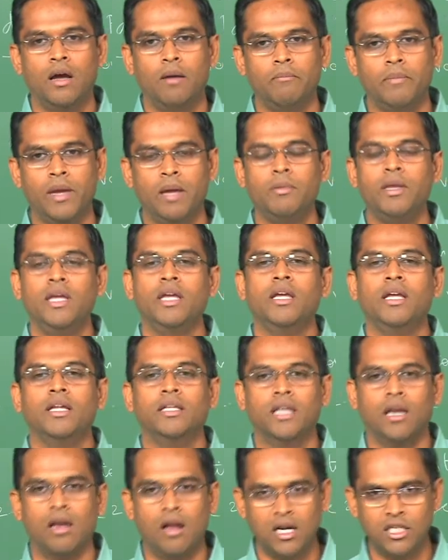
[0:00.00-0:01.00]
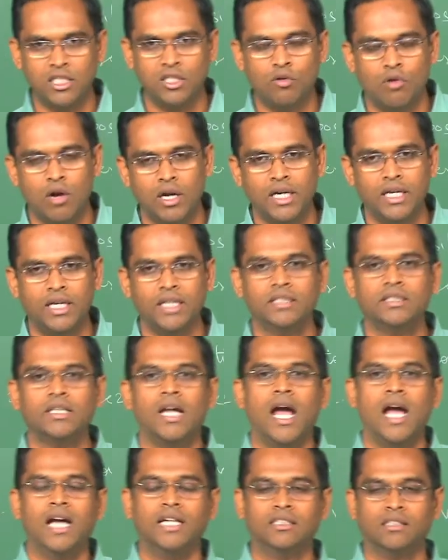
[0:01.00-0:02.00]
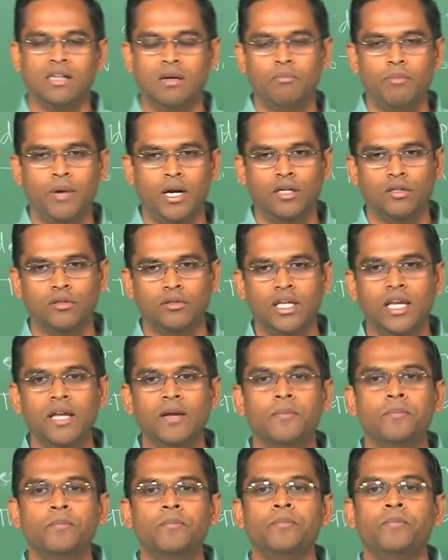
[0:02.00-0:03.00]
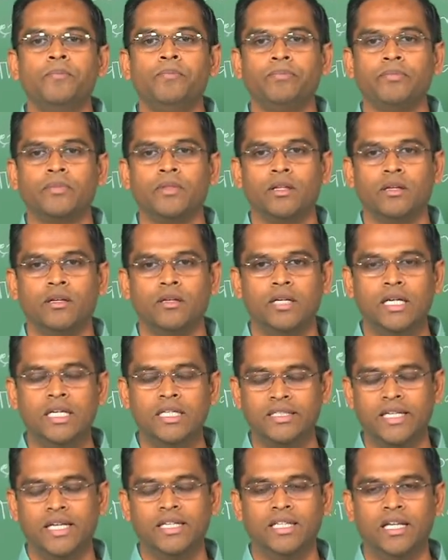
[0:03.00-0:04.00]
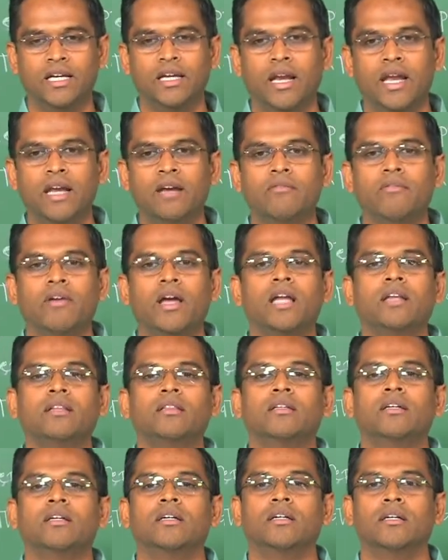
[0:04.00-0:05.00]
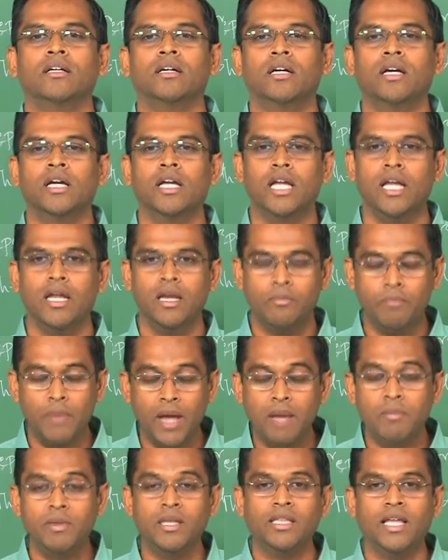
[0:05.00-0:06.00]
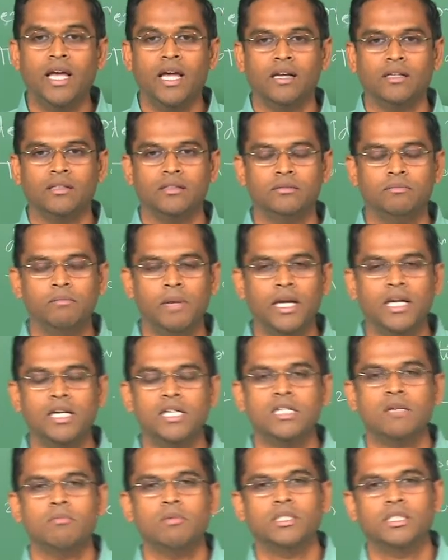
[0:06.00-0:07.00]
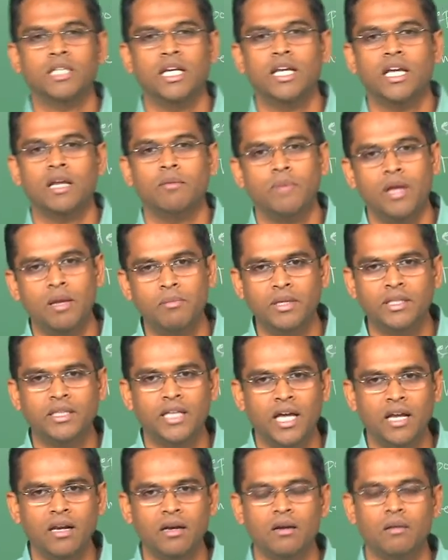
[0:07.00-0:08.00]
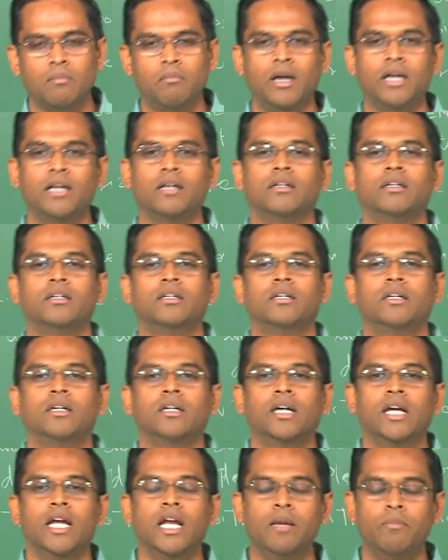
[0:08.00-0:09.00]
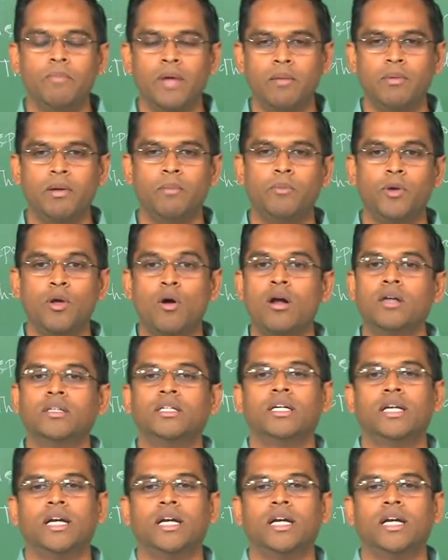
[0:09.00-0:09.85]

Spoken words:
maybe in the large quantities as compared to the inside the grain, where it may be there, magnesium and silicon may be there, but it may be beyond the